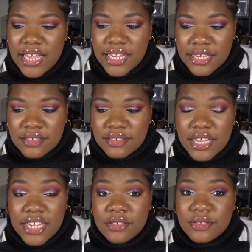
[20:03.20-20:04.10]
and
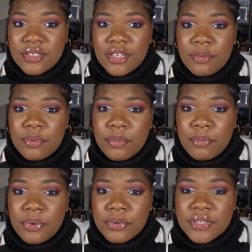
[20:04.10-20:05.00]
I used up
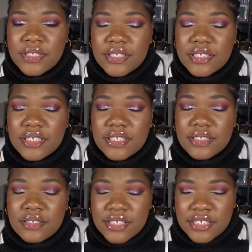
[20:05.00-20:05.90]

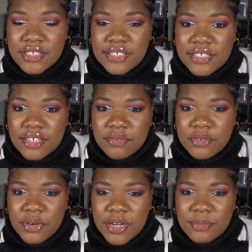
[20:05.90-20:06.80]
0.97
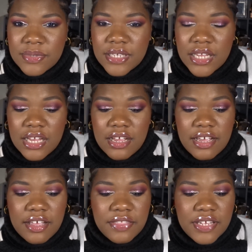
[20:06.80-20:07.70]
grams.
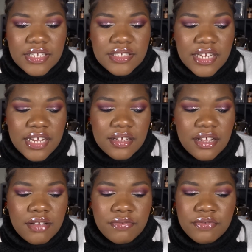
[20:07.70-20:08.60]
I think it's like
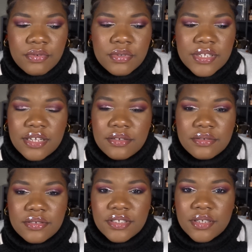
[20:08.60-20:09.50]
half full now,
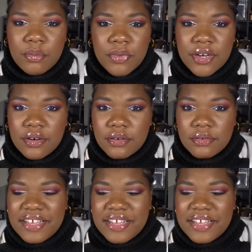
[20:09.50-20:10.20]
somewhere.